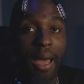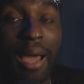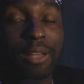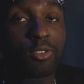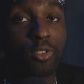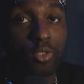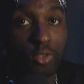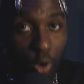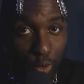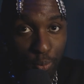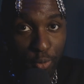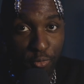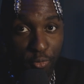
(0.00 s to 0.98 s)
I
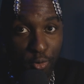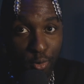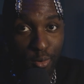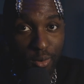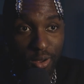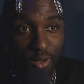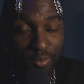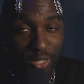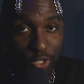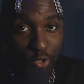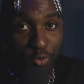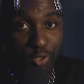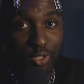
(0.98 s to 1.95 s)
don't prefer
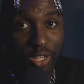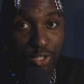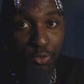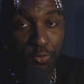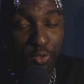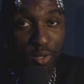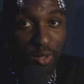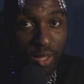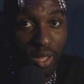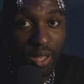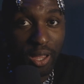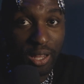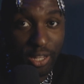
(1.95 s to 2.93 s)
Nature Feel to Electric Feel.
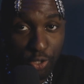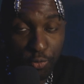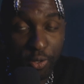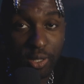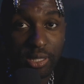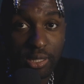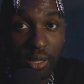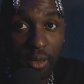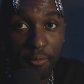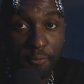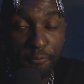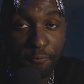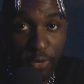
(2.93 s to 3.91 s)
Electric Feel is
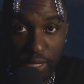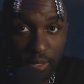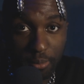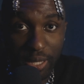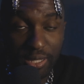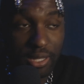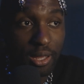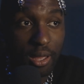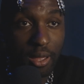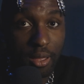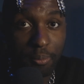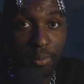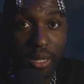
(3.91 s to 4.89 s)
freaking amazing,
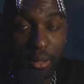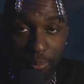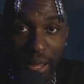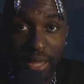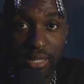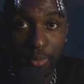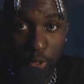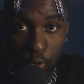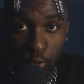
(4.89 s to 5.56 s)
but I'm biased. I'm a